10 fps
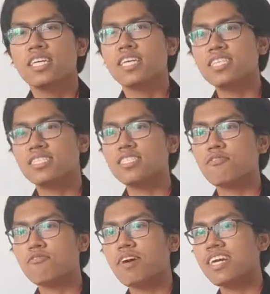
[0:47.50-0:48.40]
is the
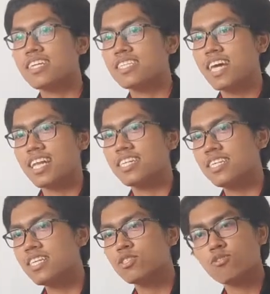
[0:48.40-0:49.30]
fact that
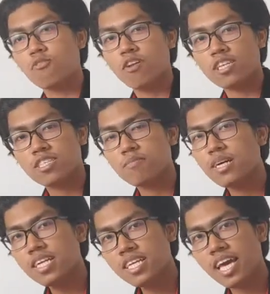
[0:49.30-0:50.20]
it's so
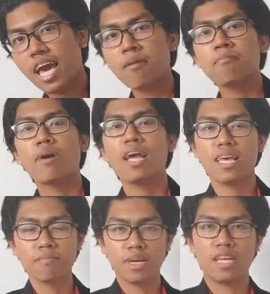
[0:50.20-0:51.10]
flexible and
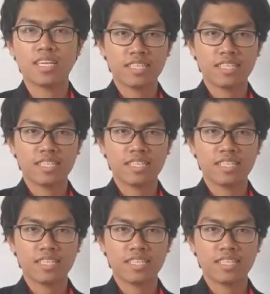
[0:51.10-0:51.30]
malleable.